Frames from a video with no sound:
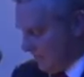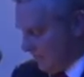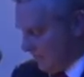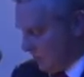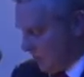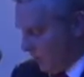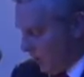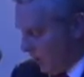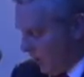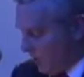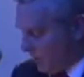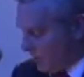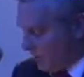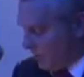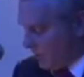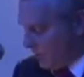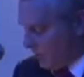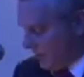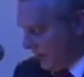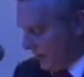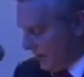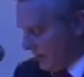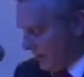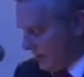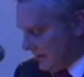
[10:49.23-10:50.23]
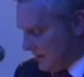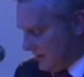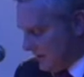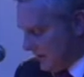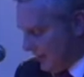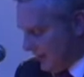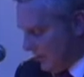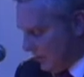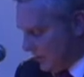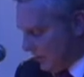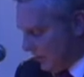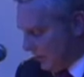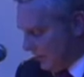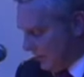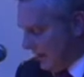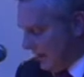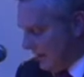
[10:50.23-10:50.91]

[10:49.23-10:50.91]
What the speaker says: Throughout the 20th century,